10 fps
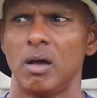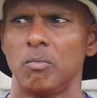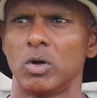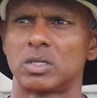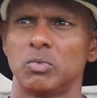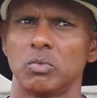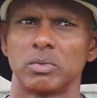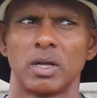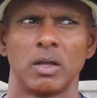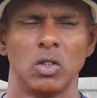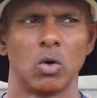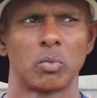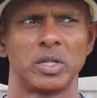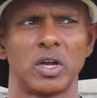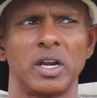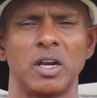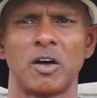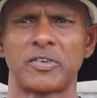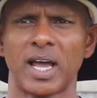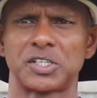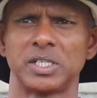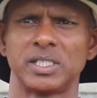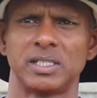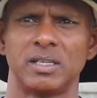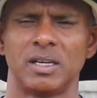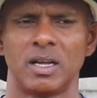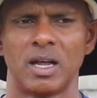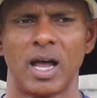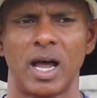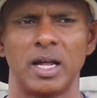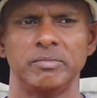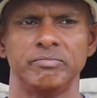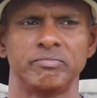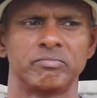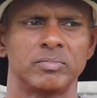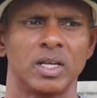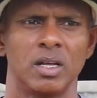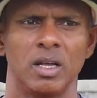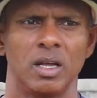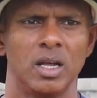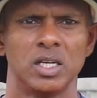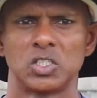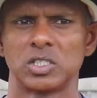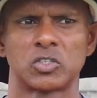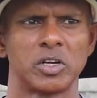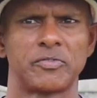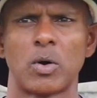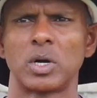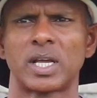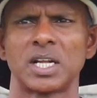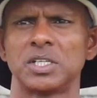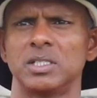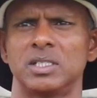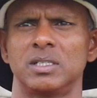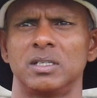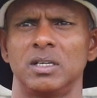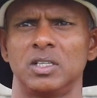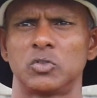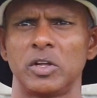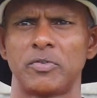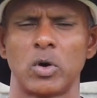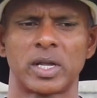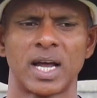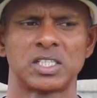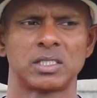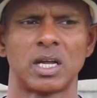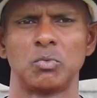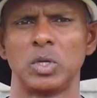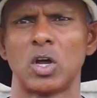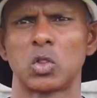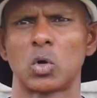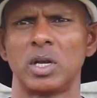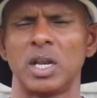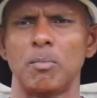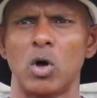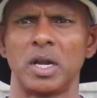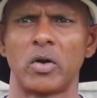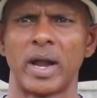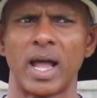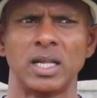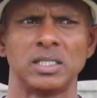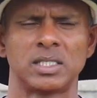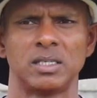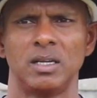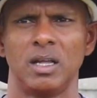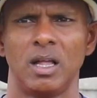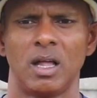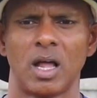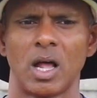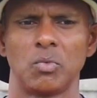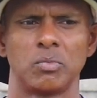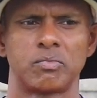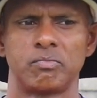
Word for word: But look, we've done enough catches, and it's just straightforward catches, straightforward catches, and we're not looking at the ball in our hands. And